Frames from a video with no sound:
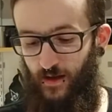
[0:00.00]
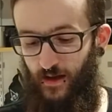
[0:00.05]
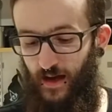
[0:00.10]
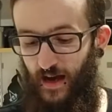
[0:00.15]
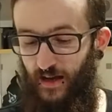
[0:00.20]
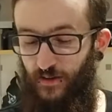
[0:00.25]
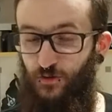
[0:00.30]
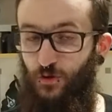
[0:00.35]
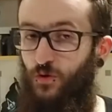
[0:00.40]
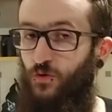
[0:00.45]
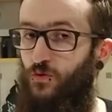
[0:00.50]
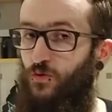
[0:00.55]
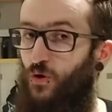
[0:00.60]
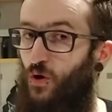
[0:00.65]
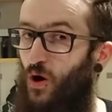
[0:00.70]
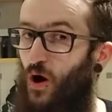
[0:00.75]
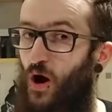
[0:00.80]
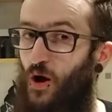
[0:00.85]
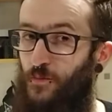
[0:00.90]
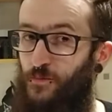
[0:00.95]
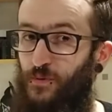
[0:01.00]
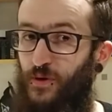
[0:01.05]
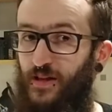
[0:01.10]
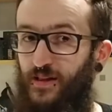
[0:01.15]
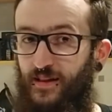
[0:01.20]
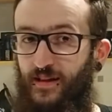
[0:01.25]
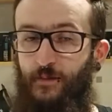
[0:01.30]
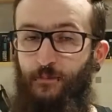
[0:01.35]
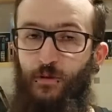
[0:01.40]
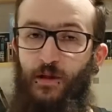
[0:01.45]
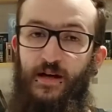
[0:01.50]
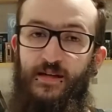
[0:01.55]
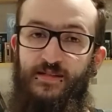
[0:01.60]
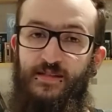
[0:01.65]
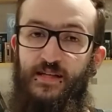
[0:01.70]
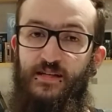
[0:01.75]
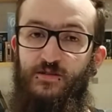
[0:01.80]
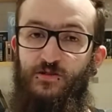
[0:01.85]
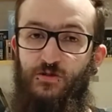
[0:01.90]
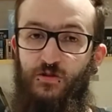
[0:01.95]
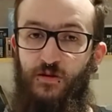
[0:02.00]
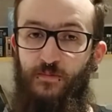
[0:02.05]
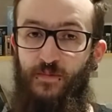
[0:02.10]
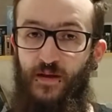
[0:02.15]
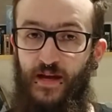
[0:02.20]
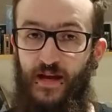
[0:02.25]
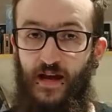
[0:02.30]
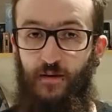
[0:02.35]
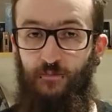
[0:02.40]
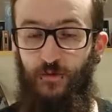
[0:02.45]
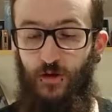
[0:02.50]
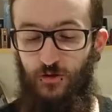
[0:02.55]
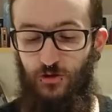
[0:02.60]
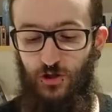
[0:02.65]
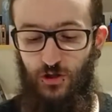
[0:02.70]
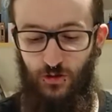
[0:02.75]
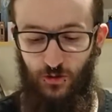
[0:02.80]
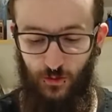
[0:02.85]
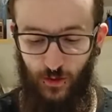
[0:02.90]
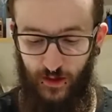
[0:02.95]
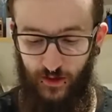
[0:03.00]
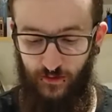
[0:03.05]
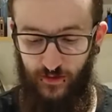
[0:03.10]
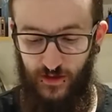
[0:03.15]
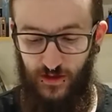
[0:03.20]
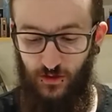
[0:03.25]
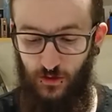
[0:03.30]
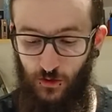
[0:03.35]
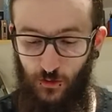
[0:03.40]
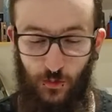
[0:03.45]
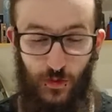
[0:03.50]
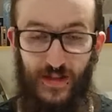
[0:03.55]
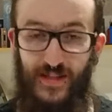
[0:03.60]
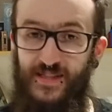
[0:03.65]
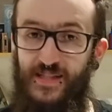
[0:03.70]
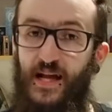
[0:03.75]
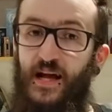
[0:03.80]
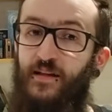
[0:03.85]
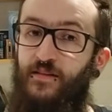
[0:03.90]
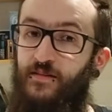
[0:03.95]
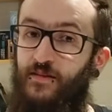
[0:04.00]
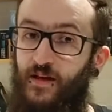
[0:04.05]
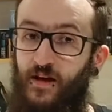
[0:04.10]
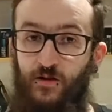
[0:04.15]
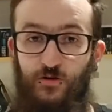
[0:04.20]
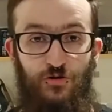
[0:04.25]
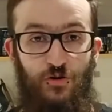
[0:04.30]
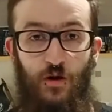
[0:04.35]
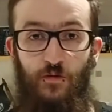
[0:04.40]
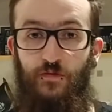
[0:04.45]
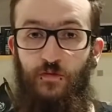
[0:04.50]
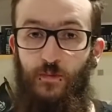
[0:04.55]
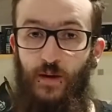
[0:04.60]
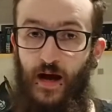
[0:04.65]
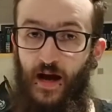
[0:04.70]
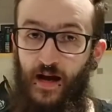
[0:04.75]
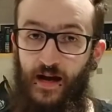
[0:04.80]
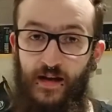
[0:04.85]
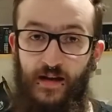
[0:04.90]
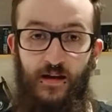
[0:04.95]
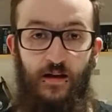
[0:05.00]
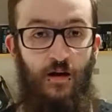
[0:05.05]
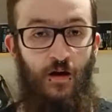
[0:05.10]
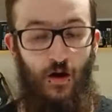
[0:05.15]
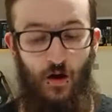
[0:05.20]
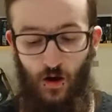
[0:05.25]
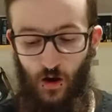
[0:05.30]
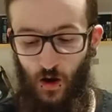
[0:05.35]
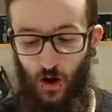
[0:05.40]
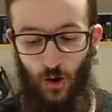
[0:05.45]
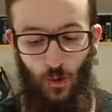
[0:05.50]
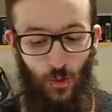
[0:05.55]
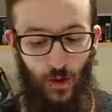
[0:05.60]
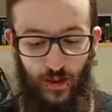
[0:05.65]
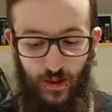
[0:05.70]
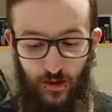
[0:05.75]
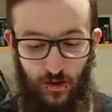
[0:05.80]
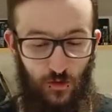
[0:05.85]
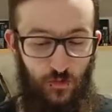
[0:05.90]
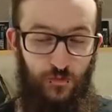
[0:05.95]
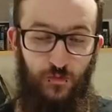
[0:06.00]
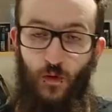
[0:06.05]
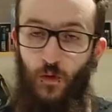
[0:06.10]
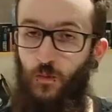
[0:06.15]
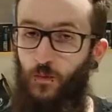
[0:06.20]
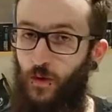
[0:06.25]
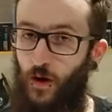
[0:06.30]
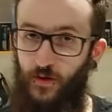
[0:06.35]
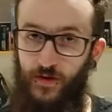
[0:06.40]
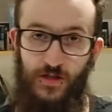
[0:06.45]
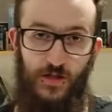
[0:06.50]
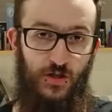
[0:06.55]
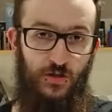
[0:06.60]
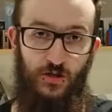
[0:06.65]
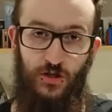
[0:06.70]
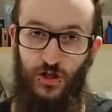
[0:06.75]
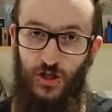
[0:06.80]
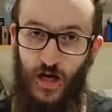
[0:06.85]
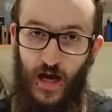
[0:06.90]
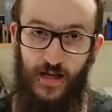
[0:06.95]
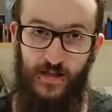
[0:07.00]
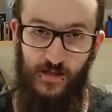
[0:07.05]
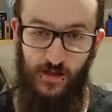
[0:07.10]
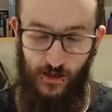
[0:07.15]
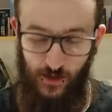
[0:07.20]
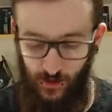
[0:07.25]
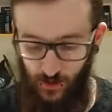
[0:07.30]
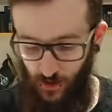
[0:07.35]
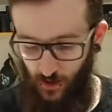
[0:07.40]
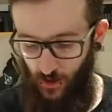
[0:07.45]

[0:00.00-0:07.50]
I don't know how brittle that plastic's going to be. I'm not sure whether it's going to withstand a drop from a height or whether the full mod is going to shatter.